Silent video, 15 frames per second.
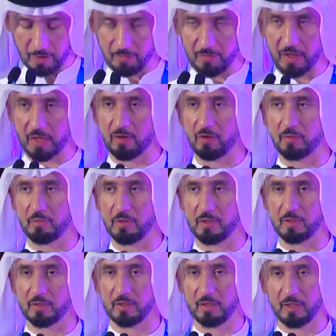of the global
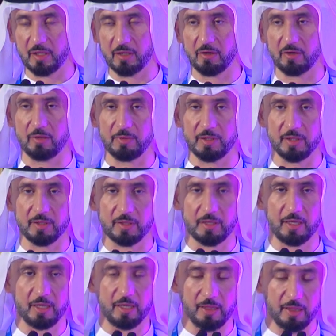economy.
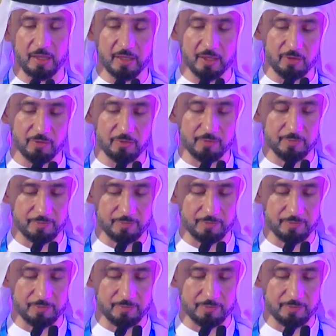And thank you.